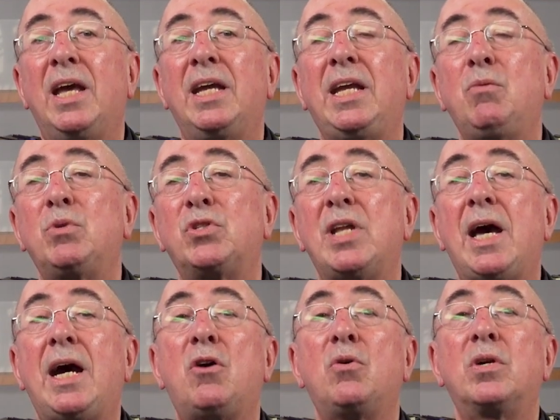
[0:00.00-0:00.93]
he was
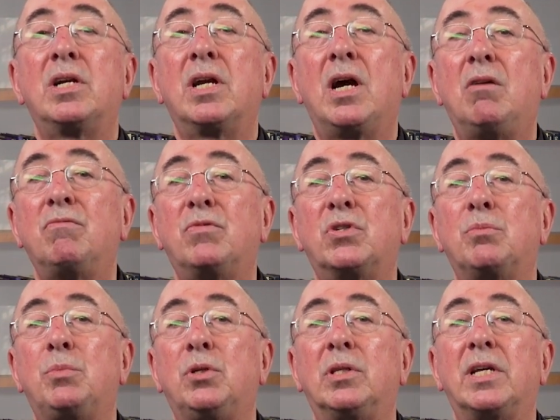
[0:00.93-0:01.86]
now
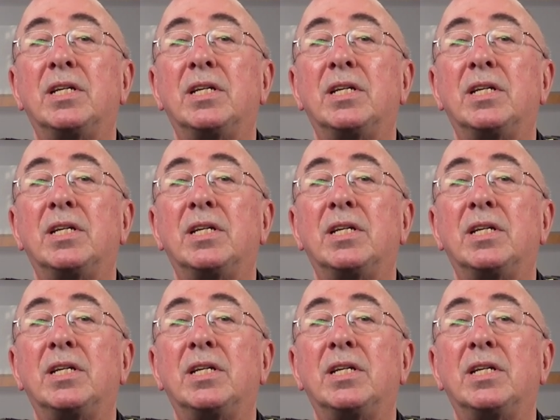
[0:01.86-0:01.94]
comfortable